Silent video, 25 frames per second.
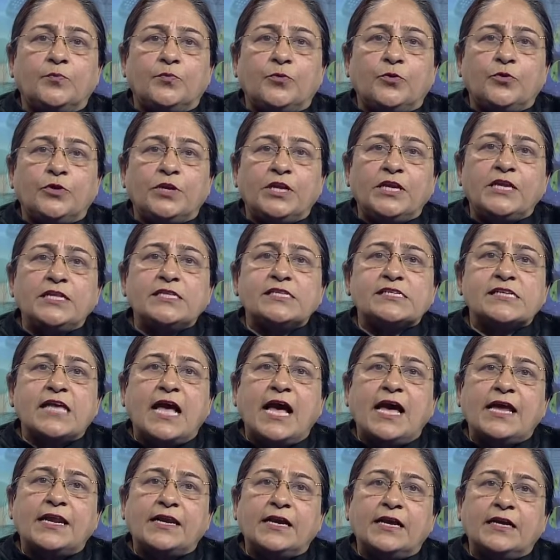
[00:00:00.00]
Proteins
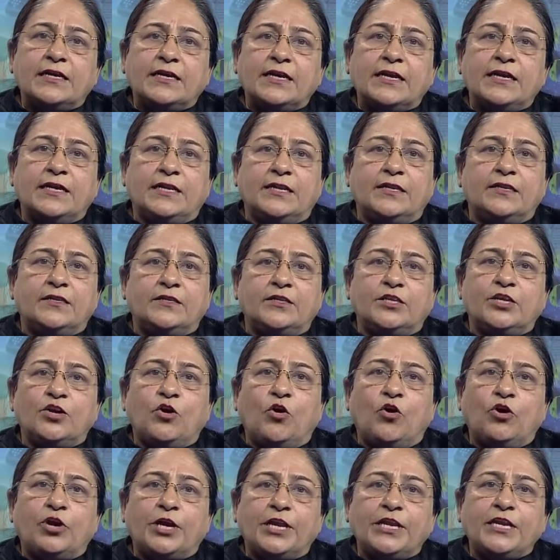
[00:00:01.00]
are again the
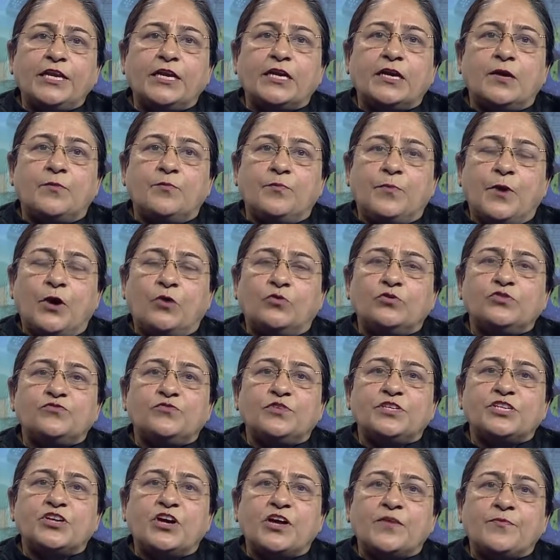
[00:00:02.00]
organic
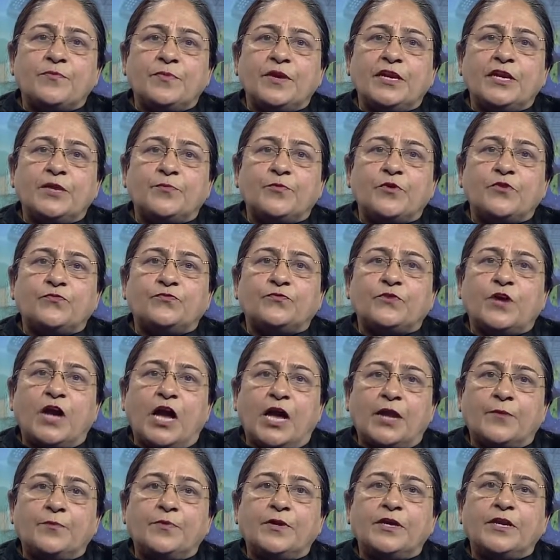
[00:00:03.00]
compounds which are made up of
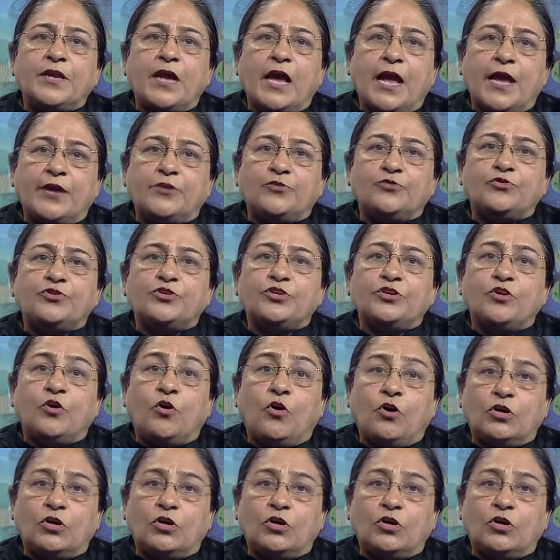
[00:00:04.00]
carbon, hydrogen,